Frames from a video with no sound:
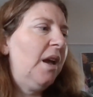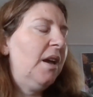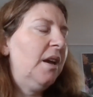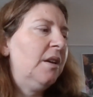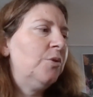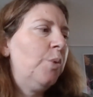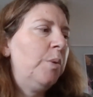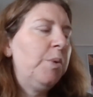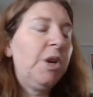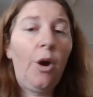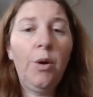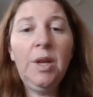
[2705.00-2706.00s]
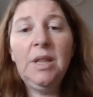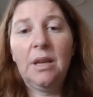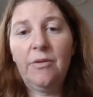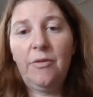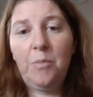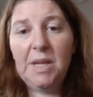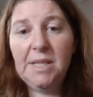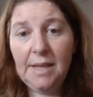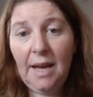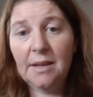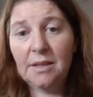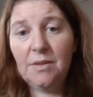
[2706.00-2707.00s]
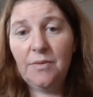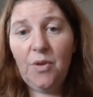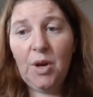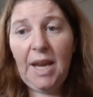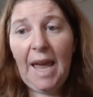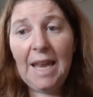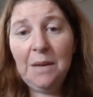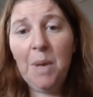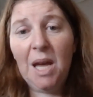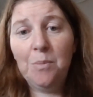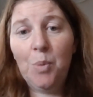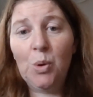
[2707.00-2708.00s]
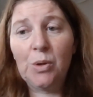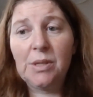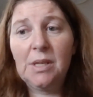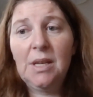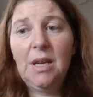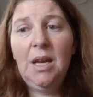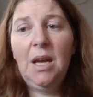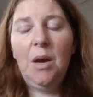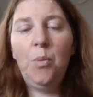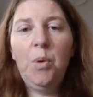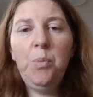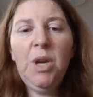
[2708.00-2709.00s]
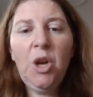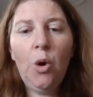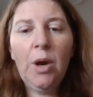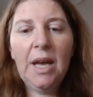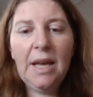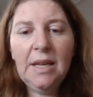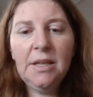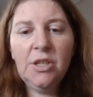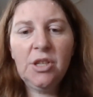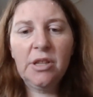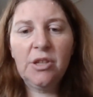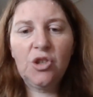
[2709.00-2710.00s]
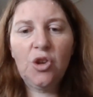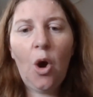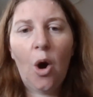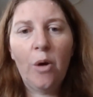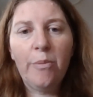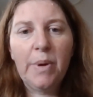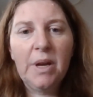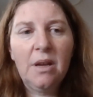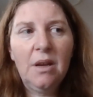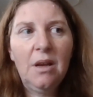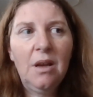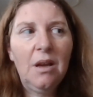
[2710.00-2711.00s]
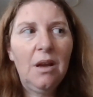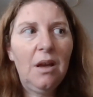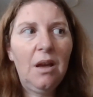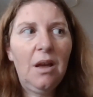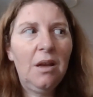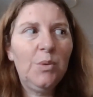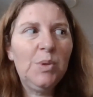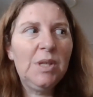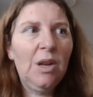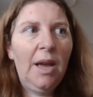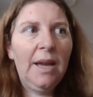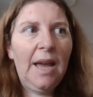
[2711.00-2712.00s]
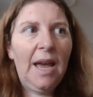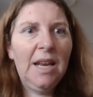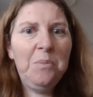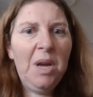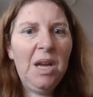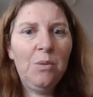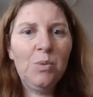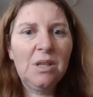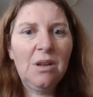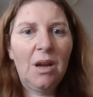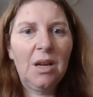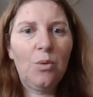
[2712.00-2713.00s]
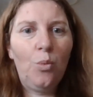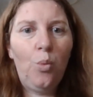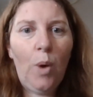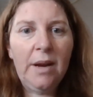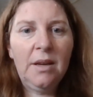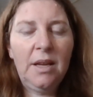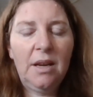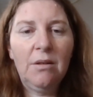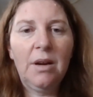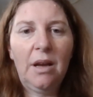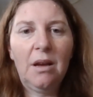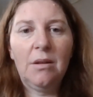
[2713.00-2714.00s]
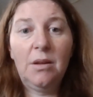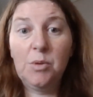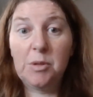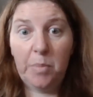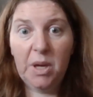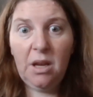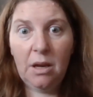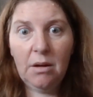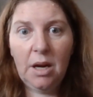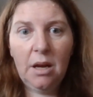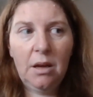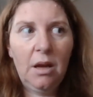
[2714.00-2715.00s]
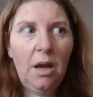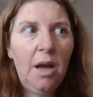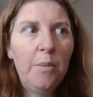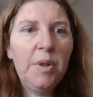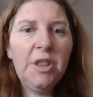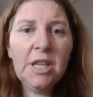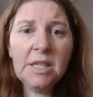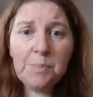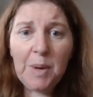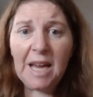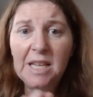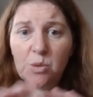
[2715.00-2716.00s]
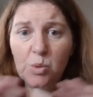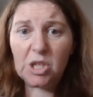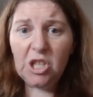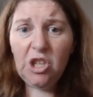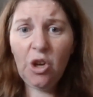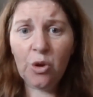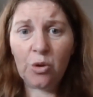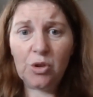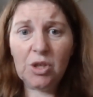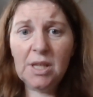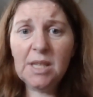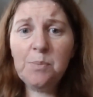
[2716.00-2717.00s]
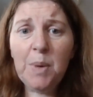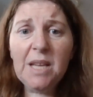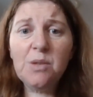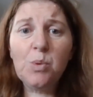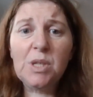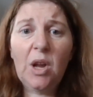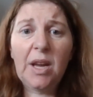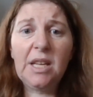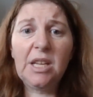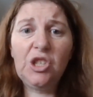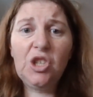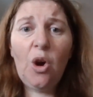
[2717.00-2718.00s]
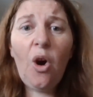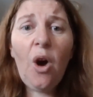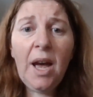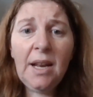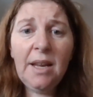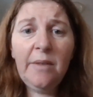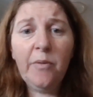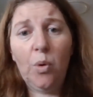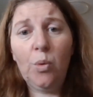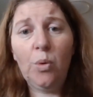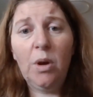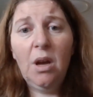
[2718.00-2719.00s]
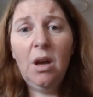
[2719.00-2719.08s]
And we were going there for my son to find anime books. And when we got into the shop, it was like anime was like one area, and it was a big area. But this place was huge. This place was like an entire level